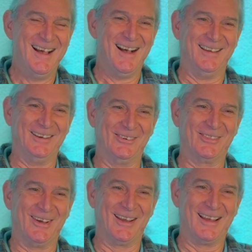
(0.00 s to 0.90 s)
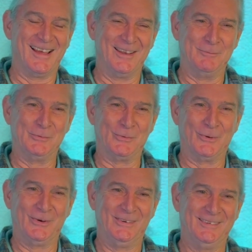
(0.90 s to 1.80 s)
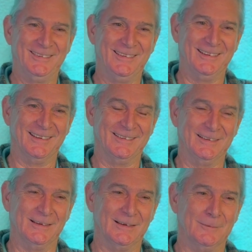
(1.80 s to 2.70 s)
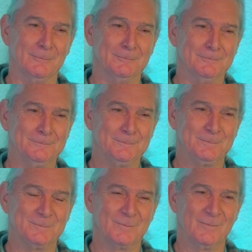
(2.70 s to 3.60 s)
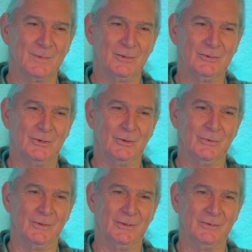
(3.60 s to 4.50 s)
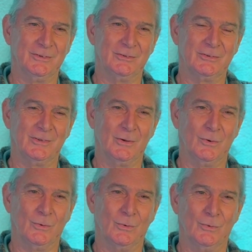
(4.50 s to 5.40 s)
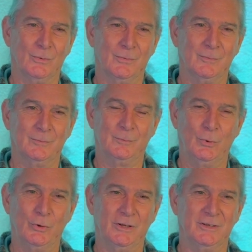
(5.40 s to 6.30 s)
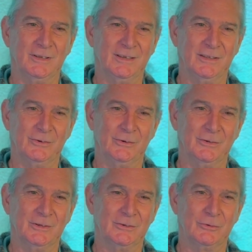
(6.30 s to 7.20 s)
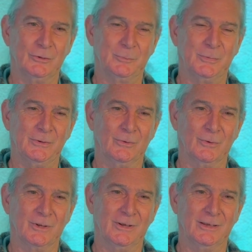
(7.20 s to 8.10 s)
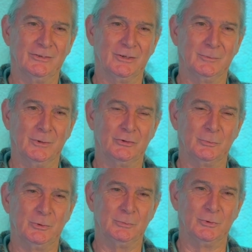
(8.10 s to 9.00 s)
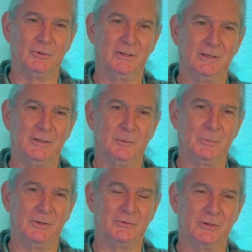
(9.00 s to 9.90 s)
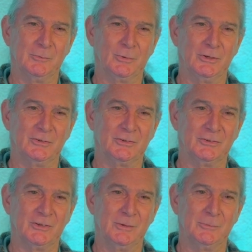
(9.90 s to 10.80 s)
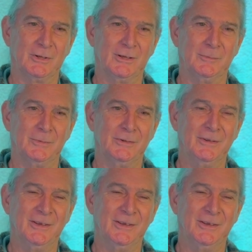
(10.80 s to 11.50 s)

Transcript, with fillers: I never thought I had before. And um, so the, just the whole putting together a, a trip and organizing a bunch of people to end up in the same place at the same time and